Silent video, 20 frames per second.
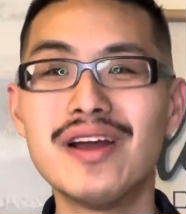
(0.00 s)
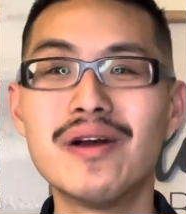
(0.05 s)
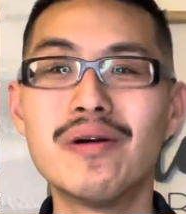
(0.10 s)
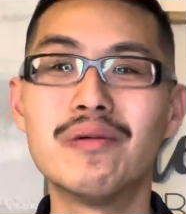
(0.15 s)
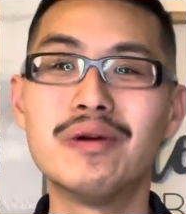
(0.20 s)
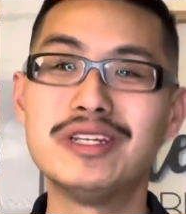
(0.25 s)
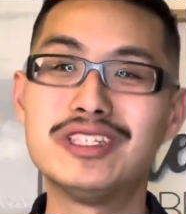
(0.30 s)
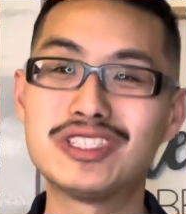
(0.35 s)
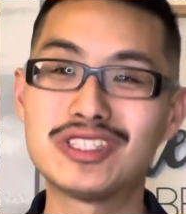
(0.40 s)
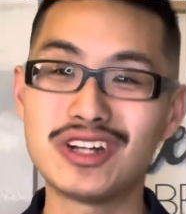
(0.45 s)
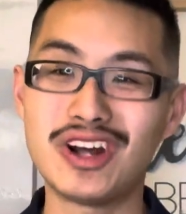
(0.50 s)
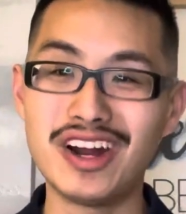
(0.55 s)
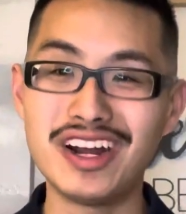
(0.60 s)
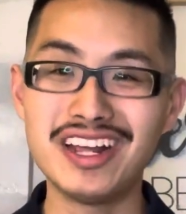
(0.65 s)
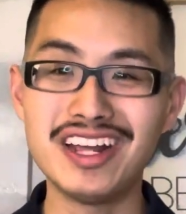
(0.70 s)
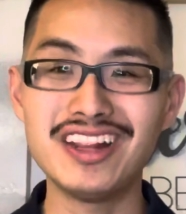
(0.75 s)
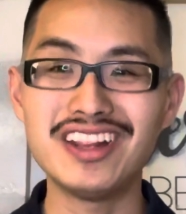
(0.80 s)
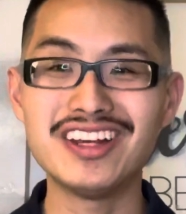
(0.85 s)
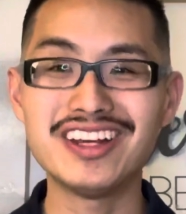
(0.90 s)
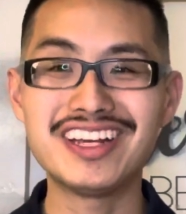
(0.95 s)
We
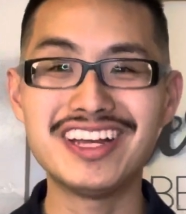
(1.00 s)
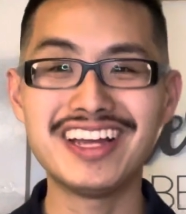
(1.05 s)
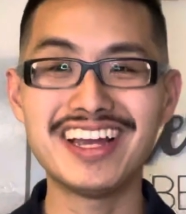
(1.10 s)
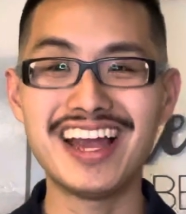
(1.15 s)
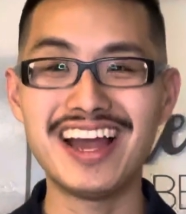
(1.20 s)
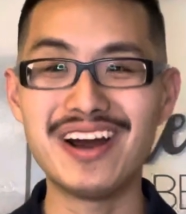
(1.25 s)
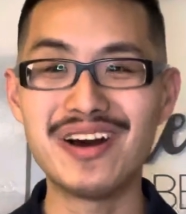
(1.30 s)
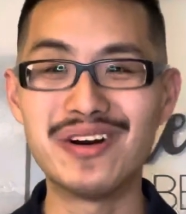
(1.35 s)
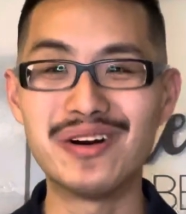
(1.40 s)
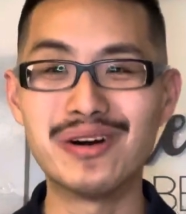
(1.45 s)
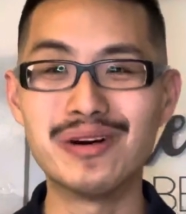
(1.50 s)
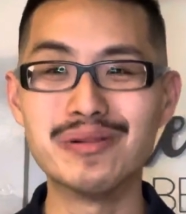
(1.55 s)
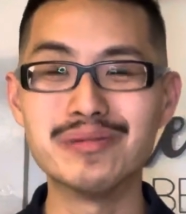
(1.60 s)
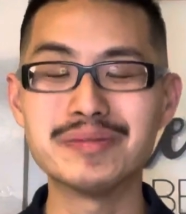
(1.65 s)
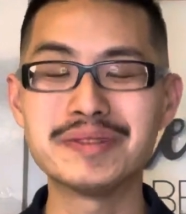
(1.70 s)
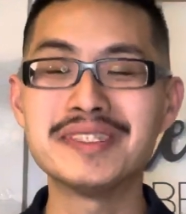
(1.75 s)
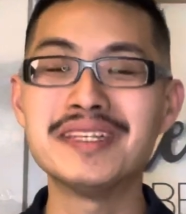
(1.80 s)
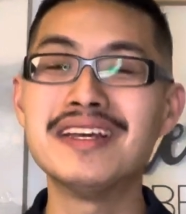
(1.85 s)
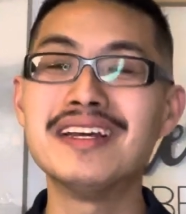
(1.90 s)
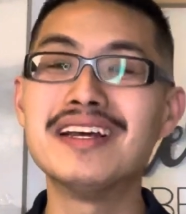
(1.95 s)
started looking at homes.
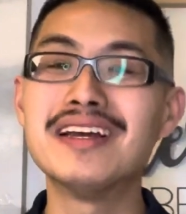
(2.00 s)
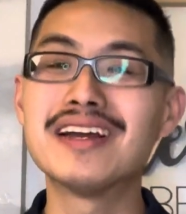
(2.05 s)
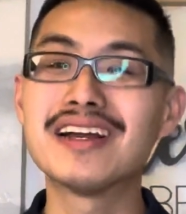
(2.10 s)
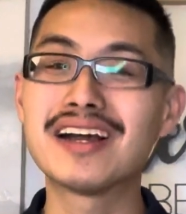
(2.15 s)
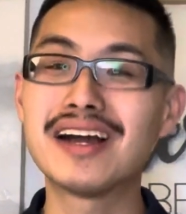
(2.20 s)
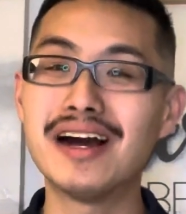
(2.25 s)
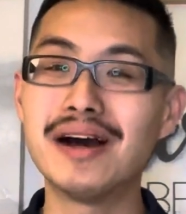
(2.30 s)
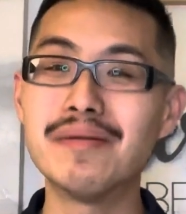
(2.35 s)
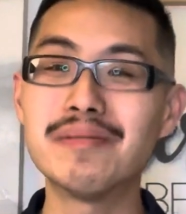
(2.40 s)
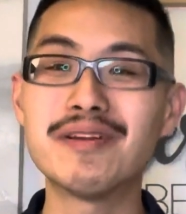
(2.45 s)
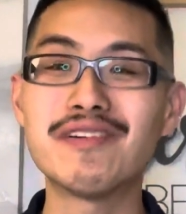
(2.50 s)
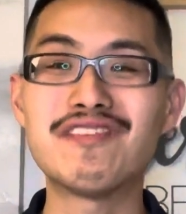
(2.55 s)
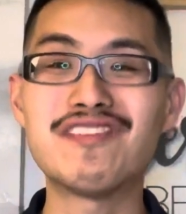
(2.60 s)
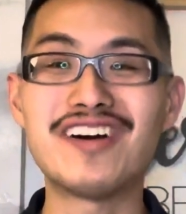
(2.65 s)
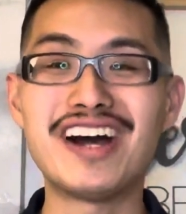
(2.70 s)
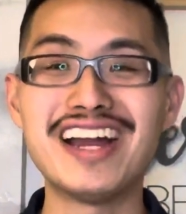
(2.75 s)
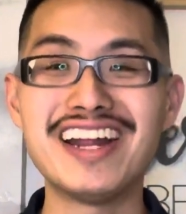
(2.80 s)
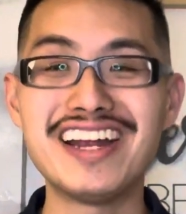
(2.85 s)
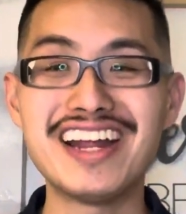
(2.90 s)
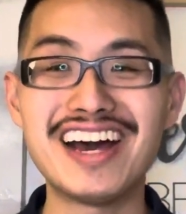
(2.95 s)
Come to
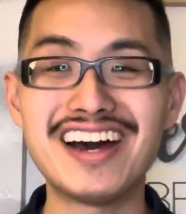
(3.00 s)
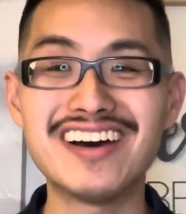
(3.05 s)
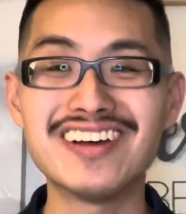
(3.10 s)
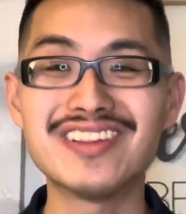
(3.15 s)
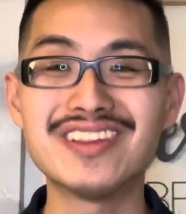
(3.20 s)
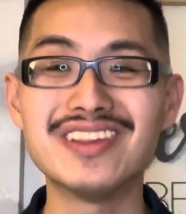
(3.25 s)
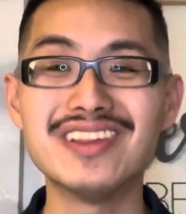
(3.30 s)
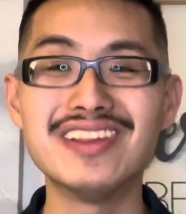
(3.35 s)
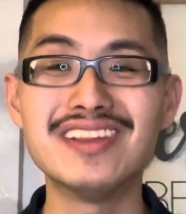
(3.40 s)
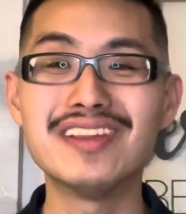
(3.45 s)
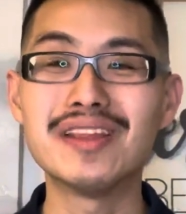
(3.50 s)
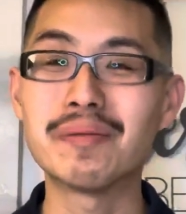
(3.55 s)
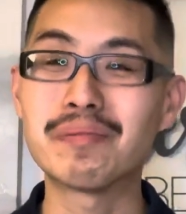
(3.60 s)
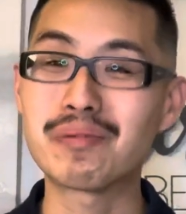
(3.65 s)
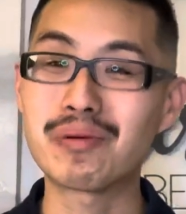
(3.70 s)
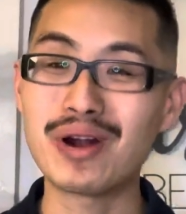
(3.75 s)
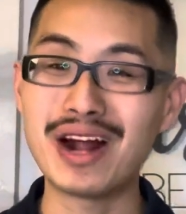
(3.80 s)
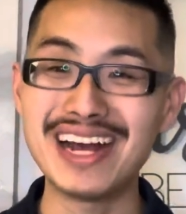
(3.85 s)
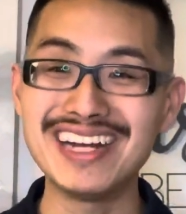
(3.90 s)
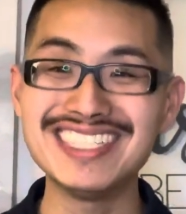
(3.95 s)
find out, the
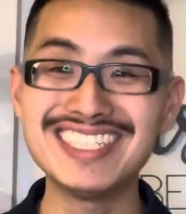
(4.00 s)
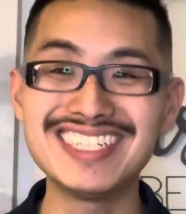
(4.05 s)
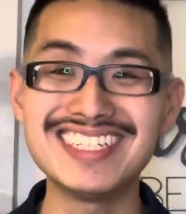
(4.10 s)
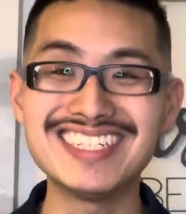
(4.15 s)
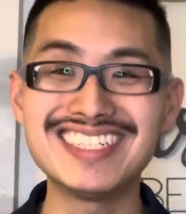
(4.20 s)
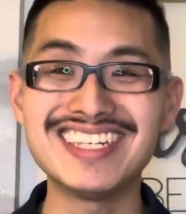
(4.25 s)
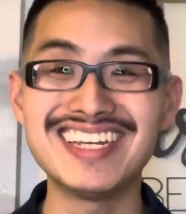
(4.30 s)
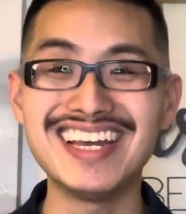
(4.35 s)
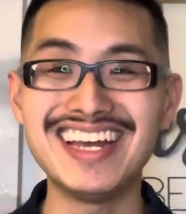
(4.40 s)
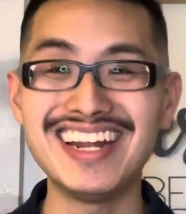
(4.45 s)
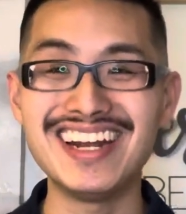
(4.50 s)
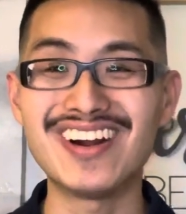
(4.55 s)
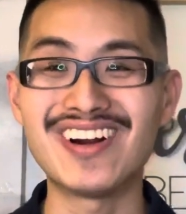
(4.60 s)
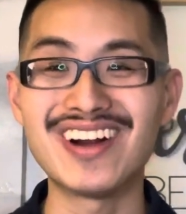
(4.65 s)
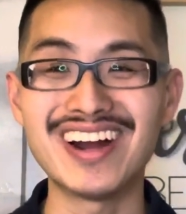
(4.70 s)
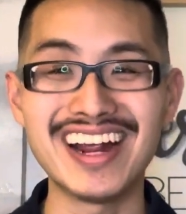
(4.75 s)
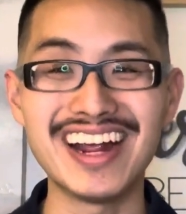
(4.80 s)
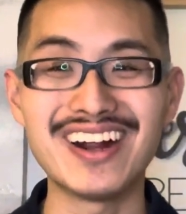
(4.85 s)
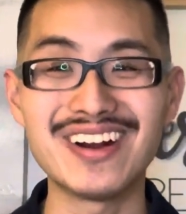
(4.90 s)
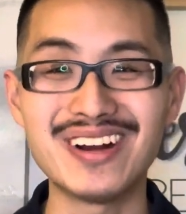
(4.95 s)
prices in
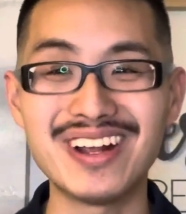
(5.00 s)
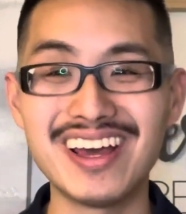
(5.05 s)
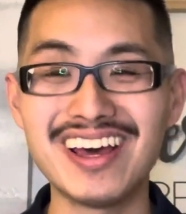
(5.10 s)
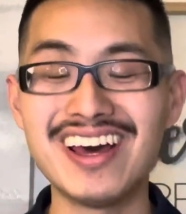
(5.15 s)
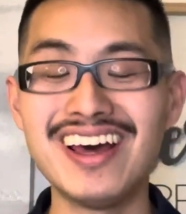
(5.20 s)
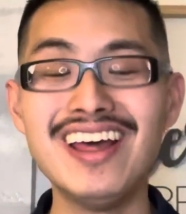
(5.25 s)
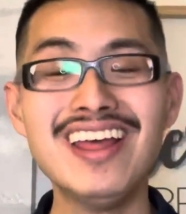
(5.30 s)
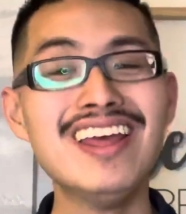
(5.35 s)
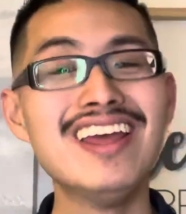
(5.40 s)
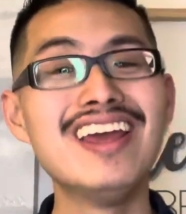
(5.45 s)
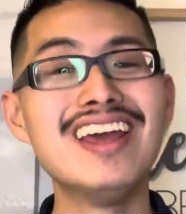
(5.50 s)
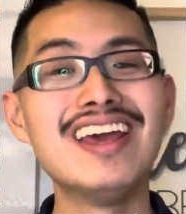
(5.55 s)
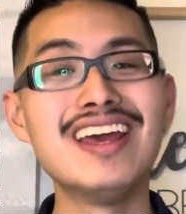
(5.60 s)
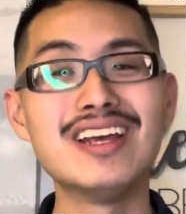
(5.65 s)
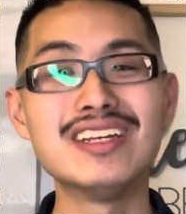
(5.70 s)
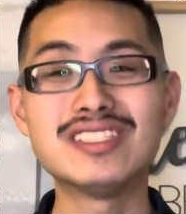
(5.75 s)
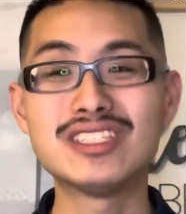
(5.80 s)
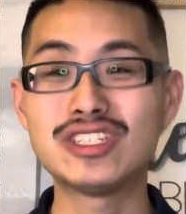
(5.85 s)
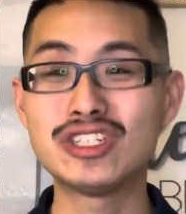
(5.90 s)
our area is